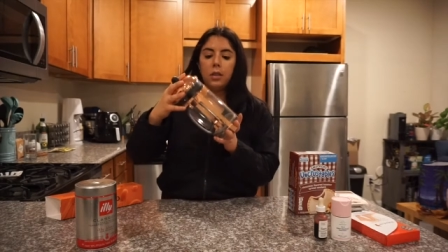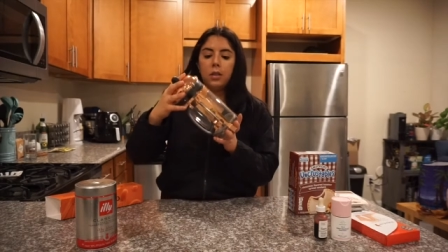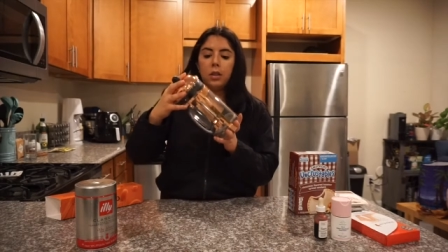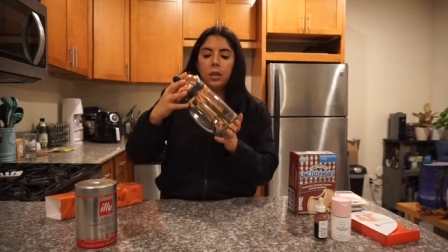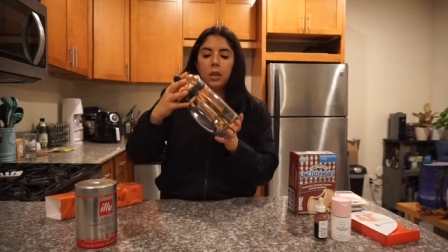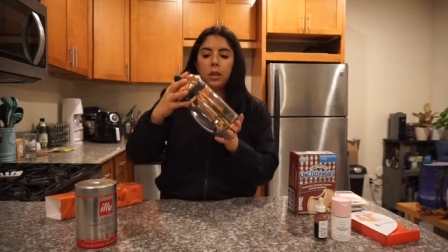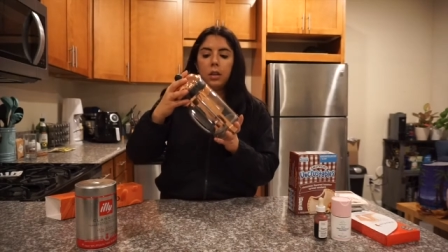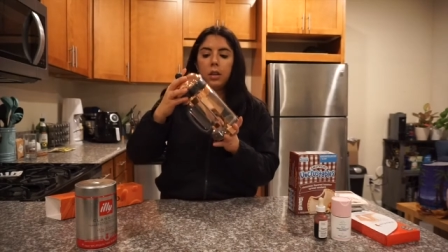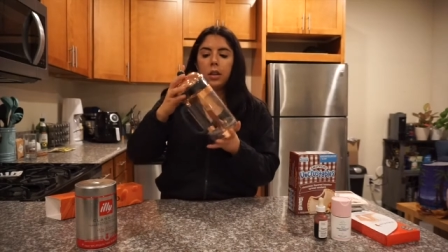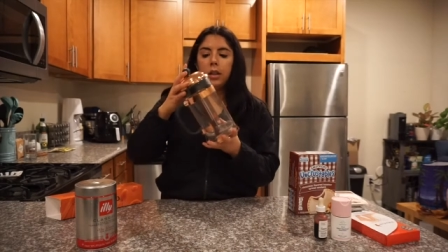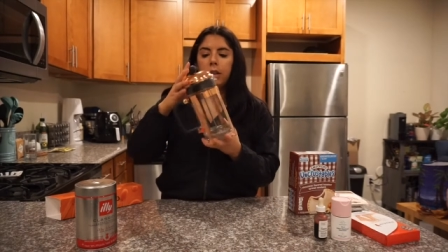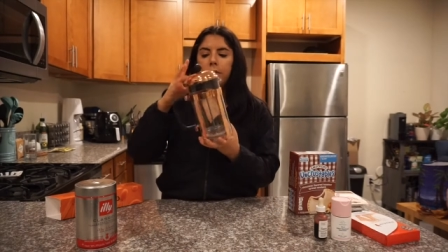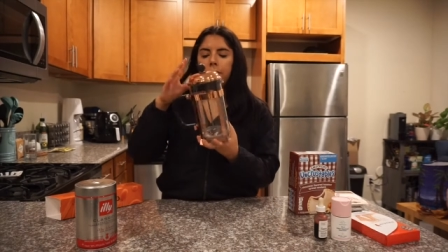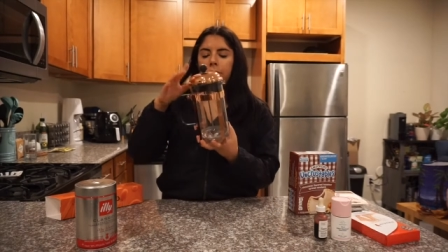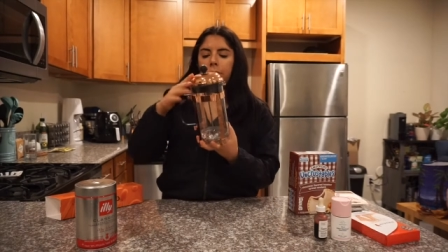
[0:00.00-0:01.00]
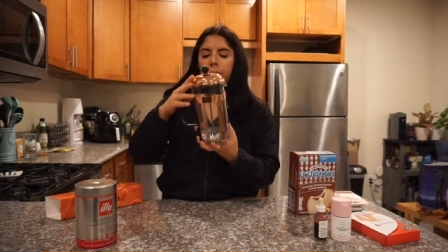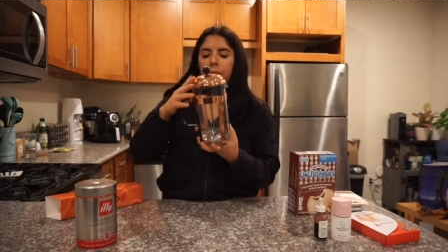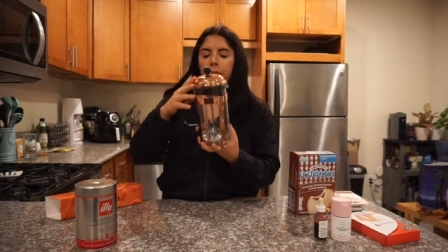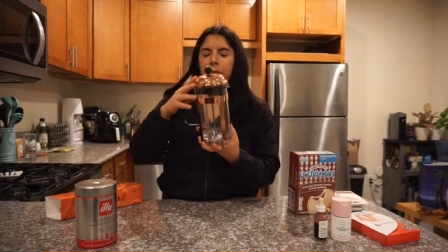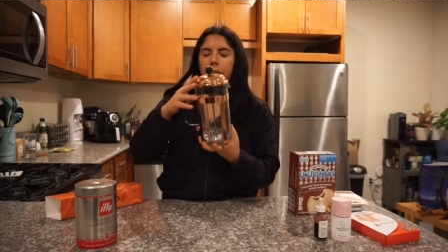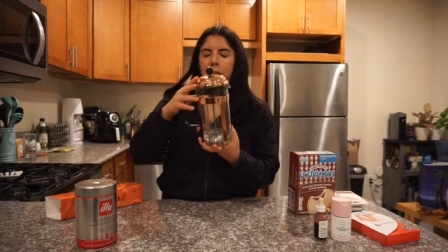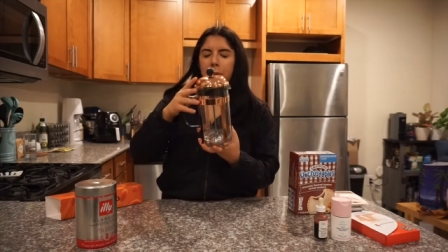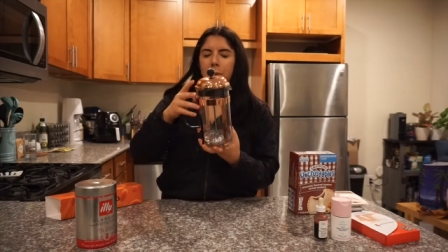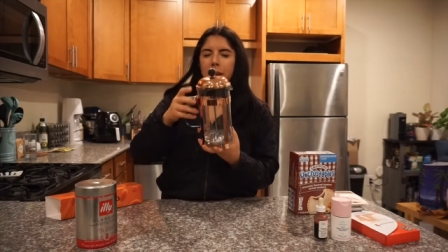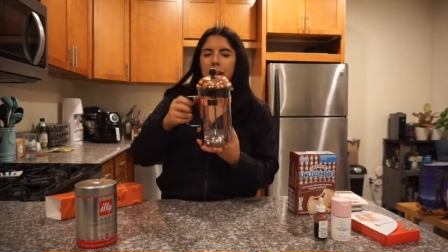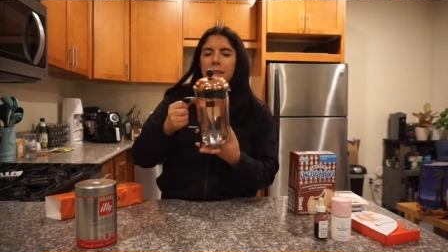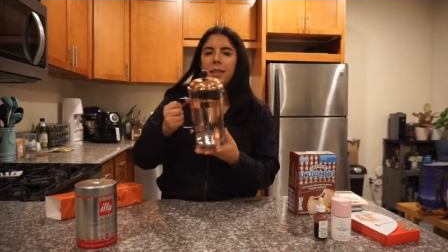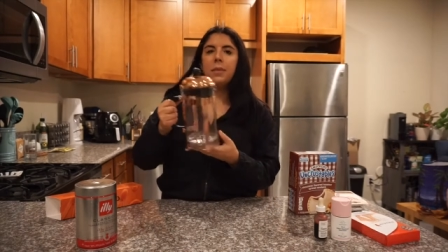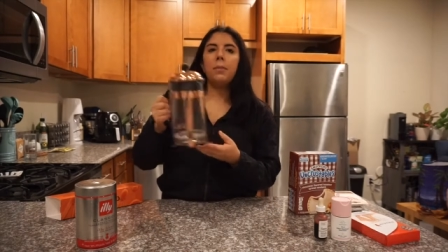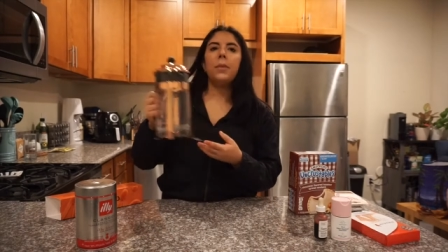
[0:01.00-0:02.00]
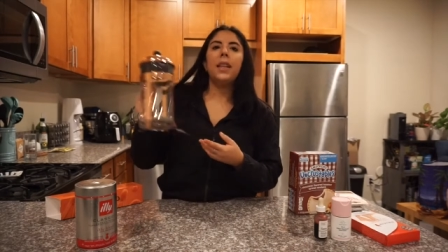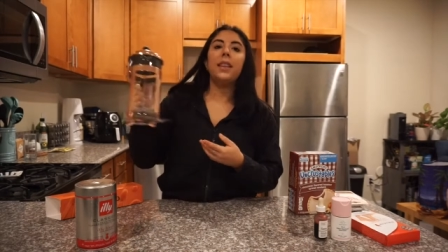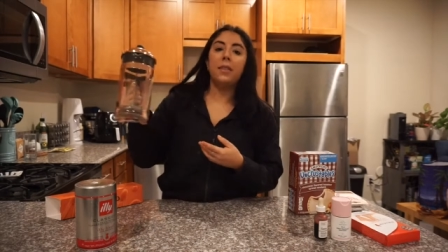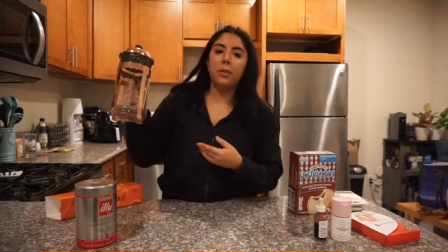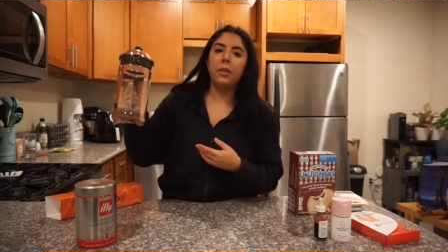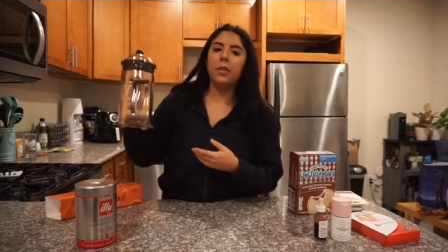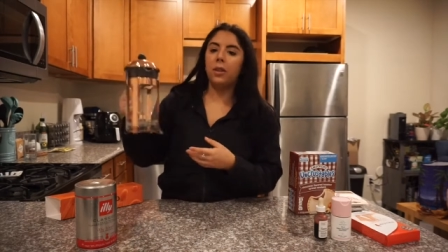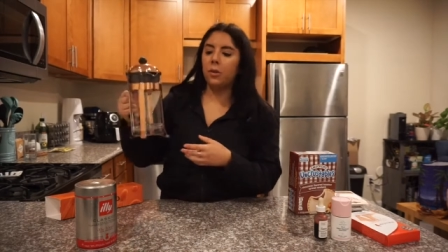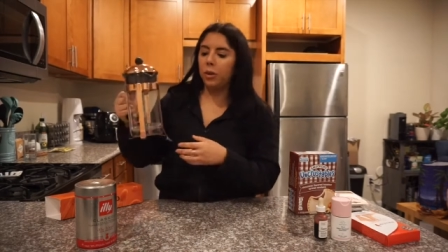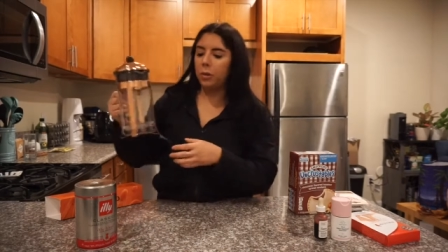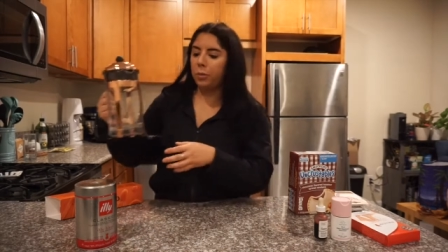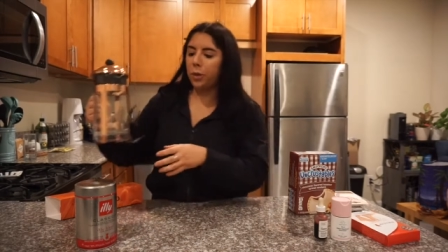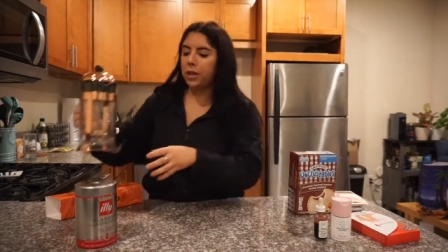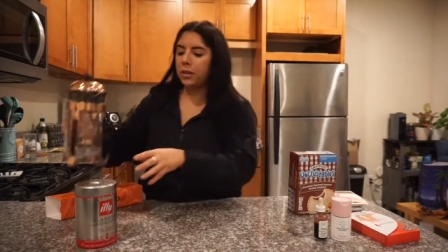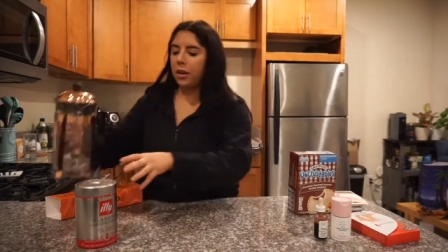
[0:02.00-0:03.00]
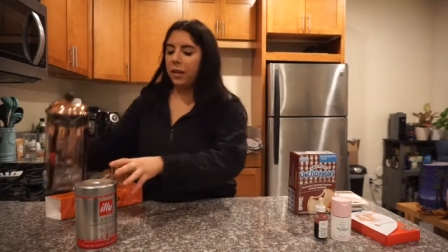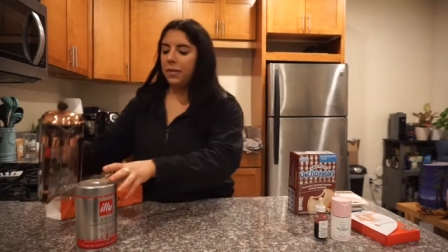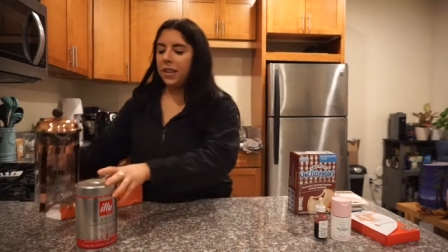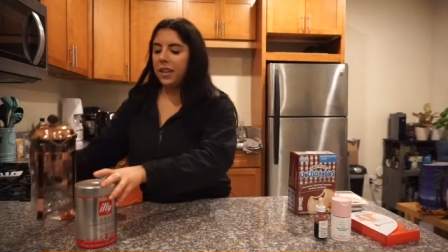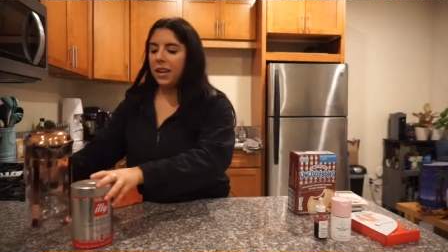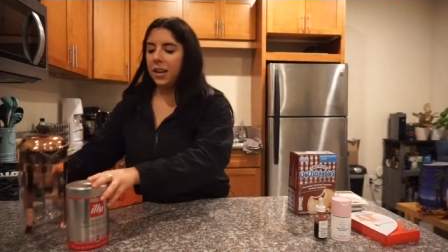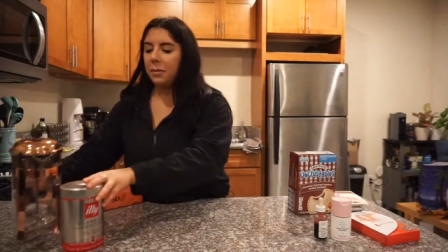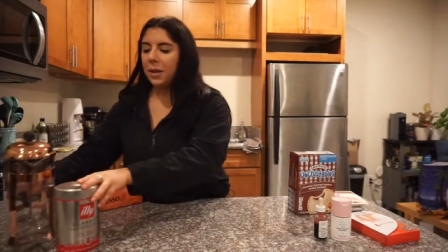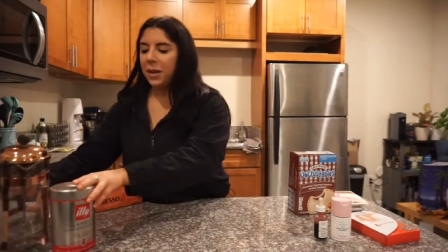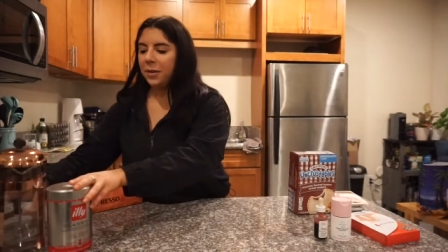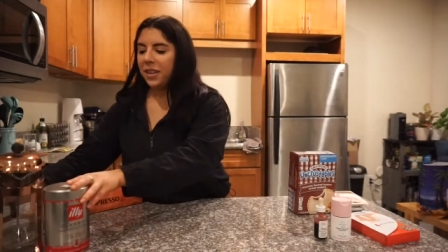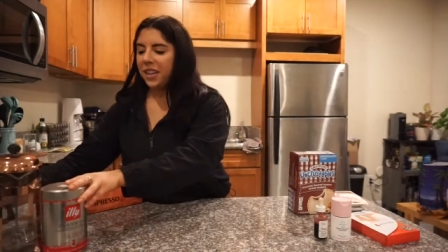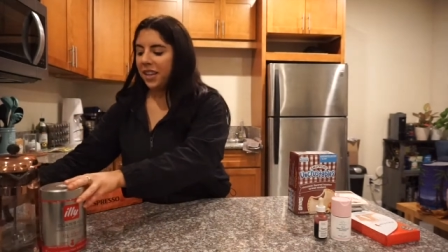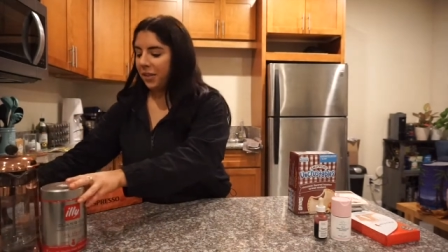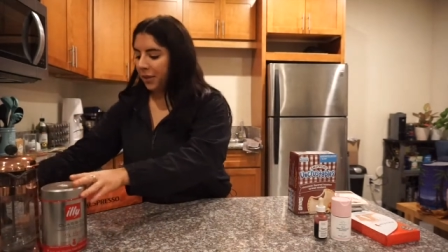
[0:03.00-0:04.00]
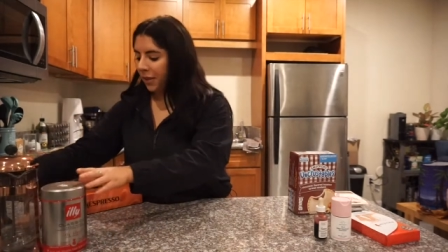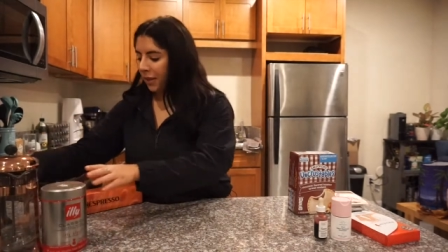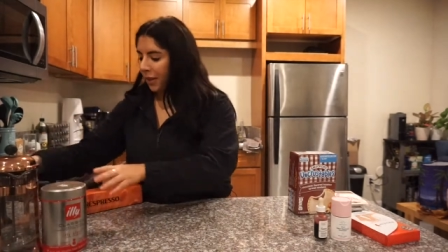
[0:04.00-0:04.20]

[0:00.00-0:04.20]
You should, or French press, the, the cold press coffee that I make with it.